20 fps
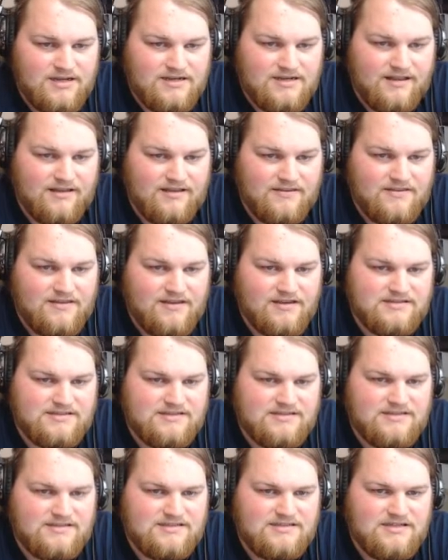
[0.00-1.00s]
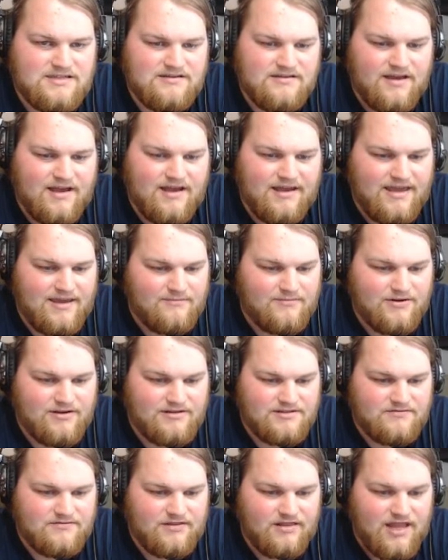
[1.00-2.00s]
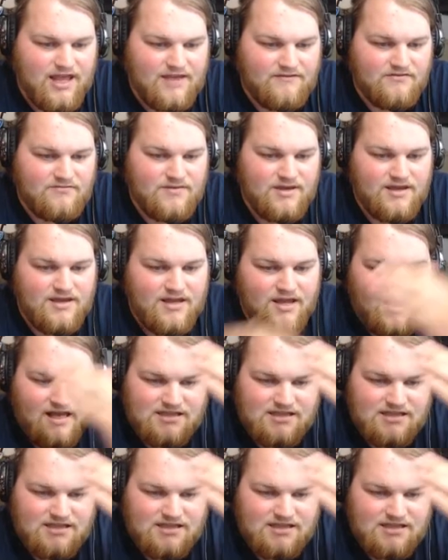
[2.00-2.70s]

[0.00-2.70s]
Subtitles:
Now, like the Azizi, I can't pronounce it for the life of me.